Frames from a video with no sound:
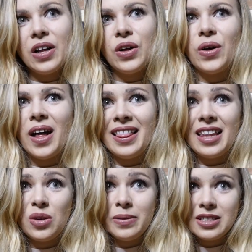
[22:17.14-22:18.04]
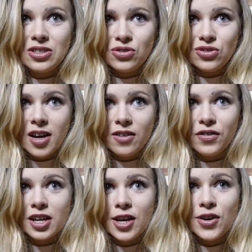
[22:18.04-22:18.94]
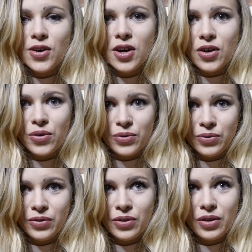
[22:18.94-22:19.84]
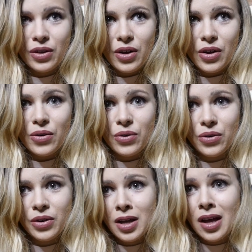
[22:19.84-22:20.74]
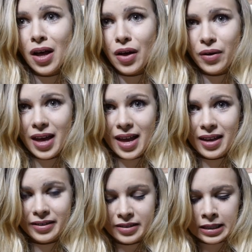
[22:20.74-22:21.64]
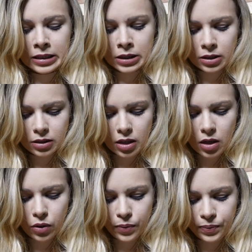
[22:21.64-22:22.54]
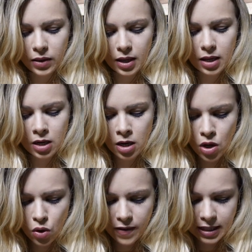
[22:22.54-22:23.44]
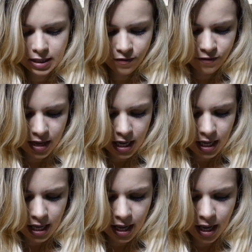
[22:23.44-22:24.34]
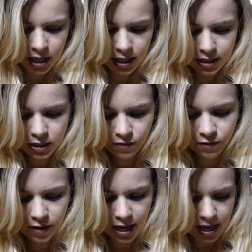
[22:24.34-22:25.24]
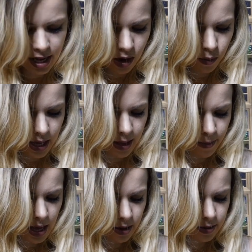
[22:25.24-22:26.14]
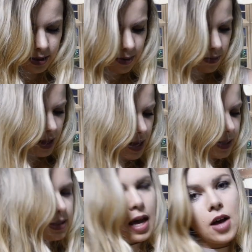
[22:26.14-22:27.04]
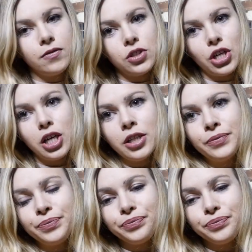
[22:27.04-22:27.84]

Oh, a little bit too strong for you? Oh. Oh. Okay. Oh, no, that's fine. It's fine. We can make you something softer.